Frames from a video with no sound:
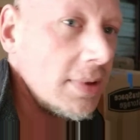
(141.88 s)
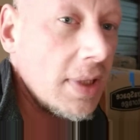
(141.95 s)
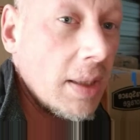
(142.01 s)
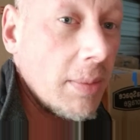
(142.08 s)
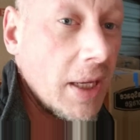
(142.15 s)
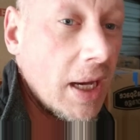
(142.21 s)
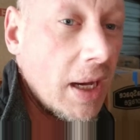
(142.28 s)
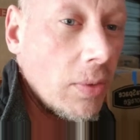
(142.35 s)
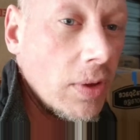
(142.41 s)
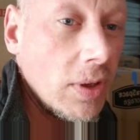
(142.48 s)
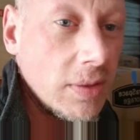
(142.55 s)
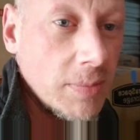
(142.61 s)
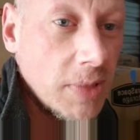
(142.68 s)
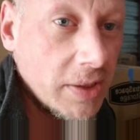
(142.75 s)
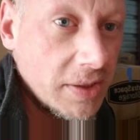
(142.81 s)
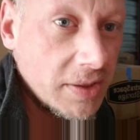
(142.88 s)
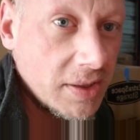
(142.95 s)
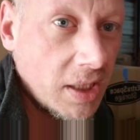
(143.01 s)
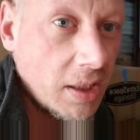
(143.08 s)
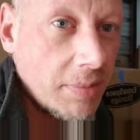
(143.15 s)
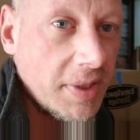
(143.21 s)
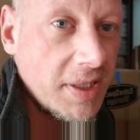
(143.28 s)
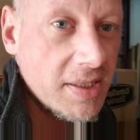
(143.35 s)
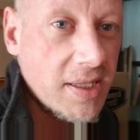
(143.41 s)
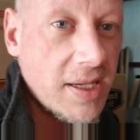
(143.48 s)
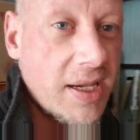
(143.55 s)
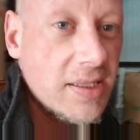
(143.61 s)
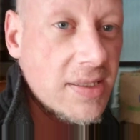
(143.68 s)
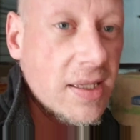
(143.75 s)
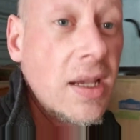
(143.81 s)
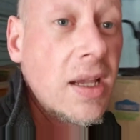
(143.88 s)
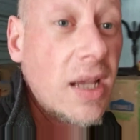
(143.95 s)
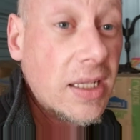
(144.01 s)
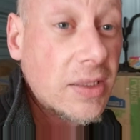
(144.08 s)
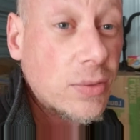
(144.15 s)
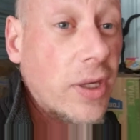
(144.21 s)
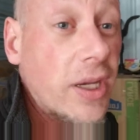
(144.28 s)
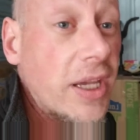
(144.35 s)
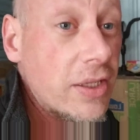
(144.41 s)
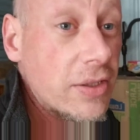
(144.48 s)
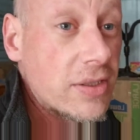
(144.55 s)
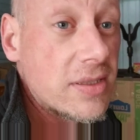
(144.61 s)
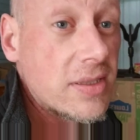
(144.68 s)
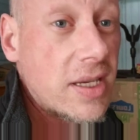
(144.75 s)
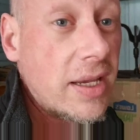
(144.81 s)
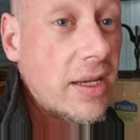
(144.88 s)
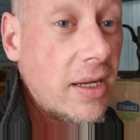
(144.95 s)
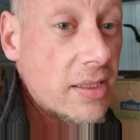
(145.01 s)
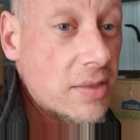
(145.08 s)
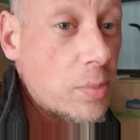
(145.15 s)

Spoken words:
I mean, I wouldn't monkey stomp his ass. That's what he used to say to us